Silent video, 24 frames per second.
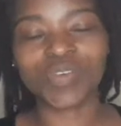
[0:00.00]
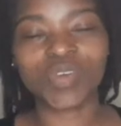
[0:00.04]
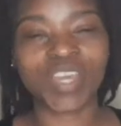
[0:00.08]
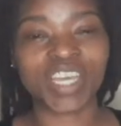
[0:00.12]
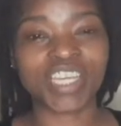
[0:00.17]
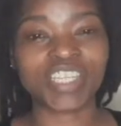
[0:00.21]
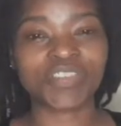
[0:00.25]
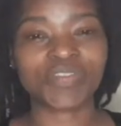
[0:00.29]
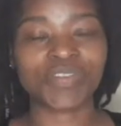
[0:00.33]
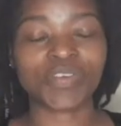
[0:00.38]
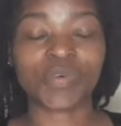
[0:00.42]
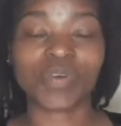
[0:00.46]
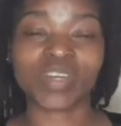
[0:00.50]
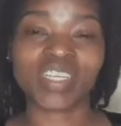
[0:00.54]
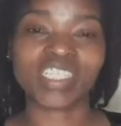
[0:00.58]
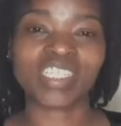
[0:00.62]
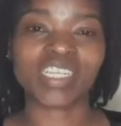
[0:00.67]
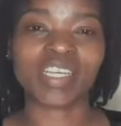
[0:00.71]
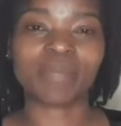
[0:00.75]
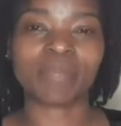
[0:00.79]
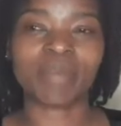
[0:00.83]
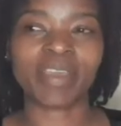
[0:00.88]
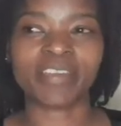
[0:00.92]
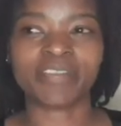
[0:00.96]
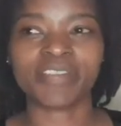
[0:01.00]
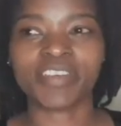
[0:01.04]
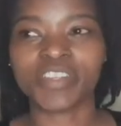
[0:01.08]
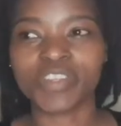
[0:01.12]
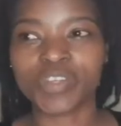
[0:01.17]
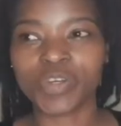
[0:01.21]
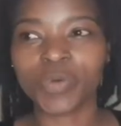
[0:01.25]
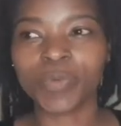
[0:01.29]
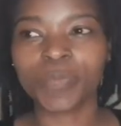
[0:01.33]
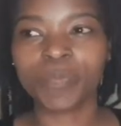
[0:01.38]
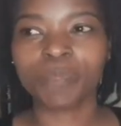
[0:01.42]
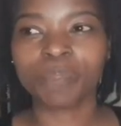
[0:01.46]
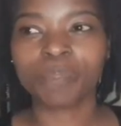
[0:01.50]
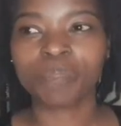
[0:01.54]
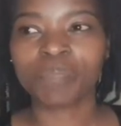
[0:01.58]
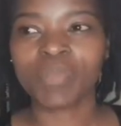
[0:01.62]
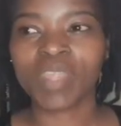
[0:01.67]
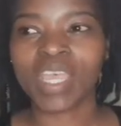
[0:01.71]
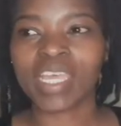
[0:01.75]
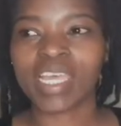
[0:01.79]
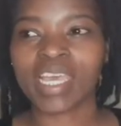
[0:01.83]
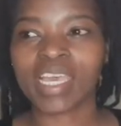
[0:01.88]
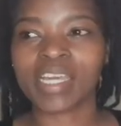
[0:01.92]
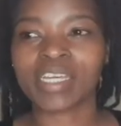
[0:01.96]
guys for watching my video.
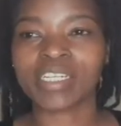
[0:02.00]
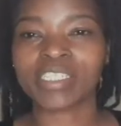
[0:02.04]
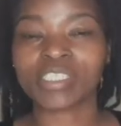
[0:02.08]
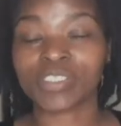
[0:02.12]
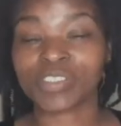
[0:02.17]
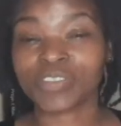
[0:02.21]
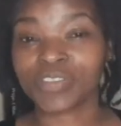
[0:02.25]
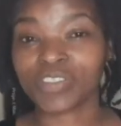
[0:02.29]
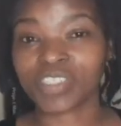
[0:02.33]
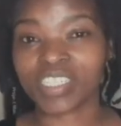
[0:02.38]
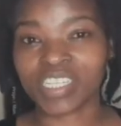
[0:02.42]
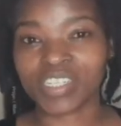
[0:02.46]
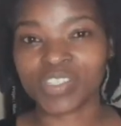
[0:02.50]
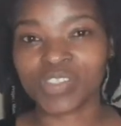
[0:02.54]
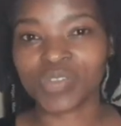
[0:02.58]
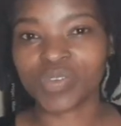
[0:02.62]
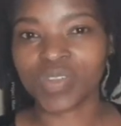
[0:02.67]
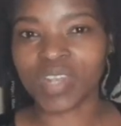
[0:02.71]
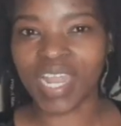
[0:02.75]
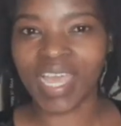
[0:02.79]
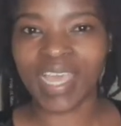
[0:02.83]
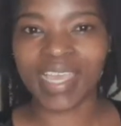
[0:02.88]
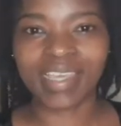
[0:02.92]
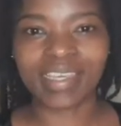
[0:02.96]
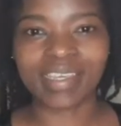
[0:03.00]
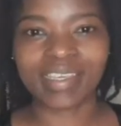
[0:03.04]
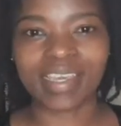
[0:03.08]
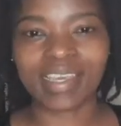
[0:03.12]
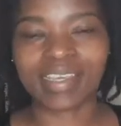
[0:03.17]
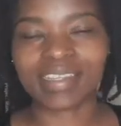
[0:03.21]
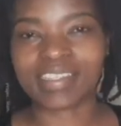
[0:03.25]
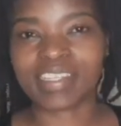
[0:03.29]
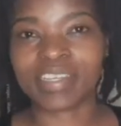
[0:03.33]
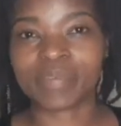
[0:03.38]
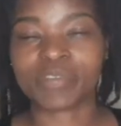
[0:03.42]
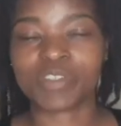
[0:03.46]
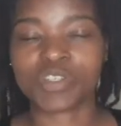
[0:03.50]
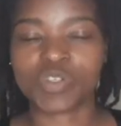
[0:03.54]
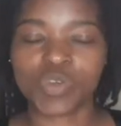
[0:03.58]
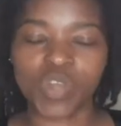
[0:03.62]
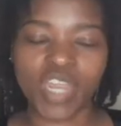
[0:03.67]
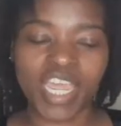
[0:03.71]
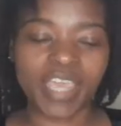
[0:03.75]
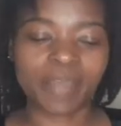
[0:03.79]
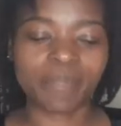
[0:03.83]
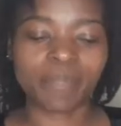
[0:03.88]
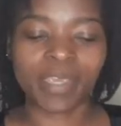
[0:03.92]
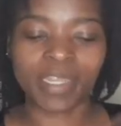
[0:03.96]
Don't forget to like and
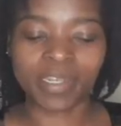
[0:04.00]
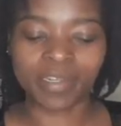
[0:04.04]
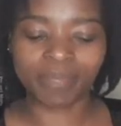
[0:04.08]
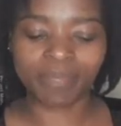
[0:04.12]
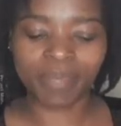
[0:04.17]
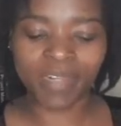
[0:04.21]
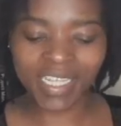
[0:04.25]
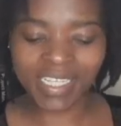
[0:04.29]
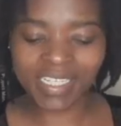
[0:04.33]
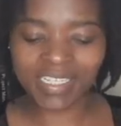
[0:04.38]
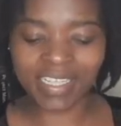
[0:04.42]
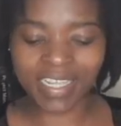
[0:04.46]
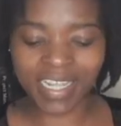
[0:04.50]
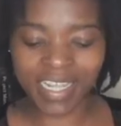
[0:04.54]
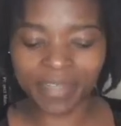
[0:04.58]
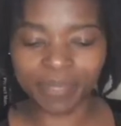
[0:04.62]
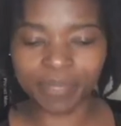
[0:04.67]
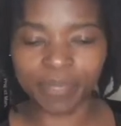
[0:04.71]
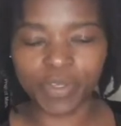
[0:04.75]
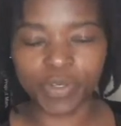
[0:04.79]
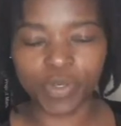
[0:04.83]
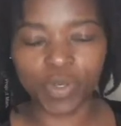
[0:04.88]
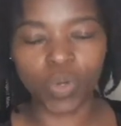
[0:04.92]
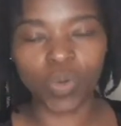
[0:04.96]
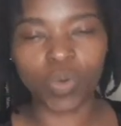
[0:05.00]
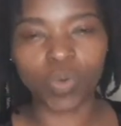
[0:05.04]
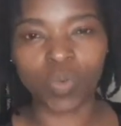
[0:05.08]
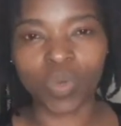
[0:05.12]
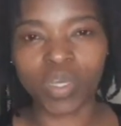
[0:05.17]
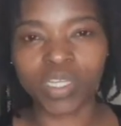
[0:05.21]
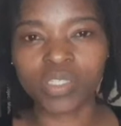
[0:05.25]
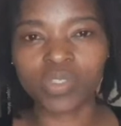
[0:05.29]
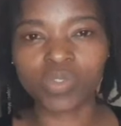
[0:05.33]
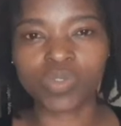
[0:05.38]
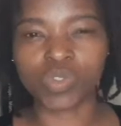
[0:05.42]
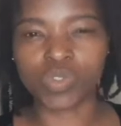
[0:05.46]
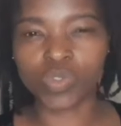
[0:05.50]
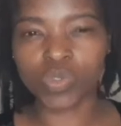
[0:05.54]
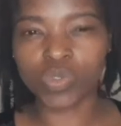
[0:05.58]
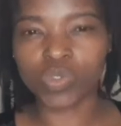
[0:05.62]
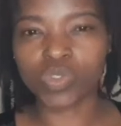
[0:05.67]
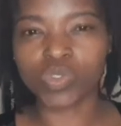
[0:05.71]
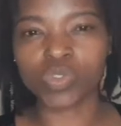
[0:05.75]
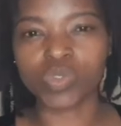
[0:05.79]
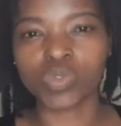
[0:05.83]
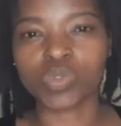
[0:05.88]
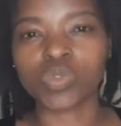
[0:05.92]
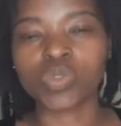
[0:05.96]
subscribe. And please let me know, what do you
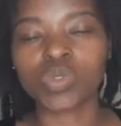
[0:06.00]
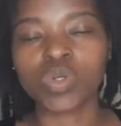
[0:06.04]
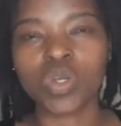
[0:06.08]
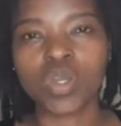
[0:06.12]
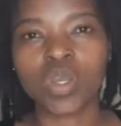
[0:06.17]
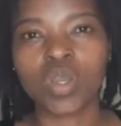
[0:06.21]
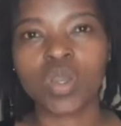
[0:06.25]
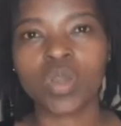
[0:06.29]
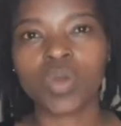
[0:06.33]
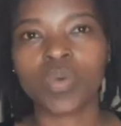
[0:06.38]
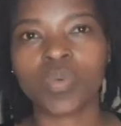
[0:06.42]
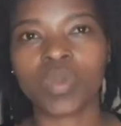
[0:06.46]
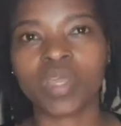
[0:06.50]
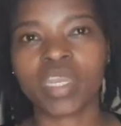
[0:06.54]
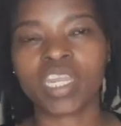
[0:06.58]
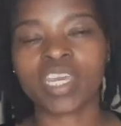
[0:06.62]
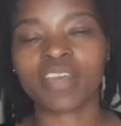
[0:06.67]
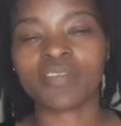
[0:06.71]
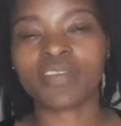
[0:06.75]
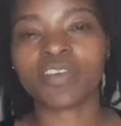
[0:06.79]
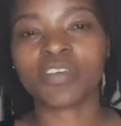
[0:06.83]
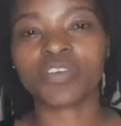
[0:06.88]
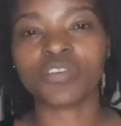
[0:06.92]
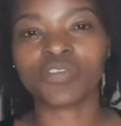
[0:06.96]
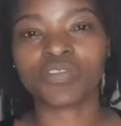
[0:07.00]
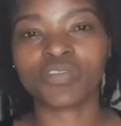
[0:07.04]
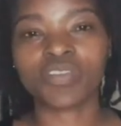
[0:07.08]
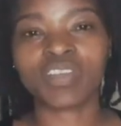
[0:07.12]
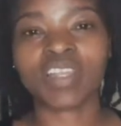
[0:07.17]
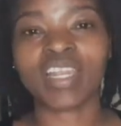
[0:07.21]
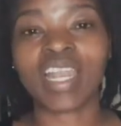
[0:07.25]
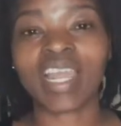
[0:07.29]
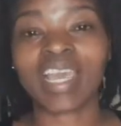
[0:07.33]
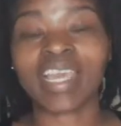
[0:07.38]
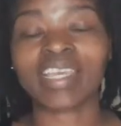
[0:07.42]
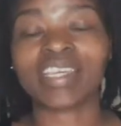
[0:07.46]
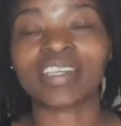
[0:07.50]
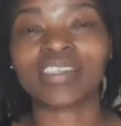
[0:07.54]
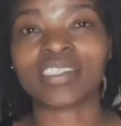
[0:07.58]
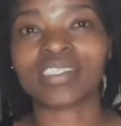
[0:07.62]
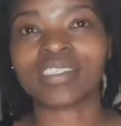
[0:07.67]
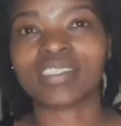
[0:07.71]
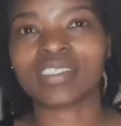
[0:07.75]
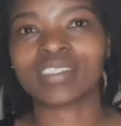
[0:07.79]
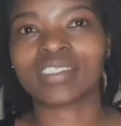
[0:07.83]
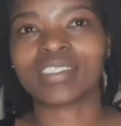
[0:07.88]
do whenever you feel like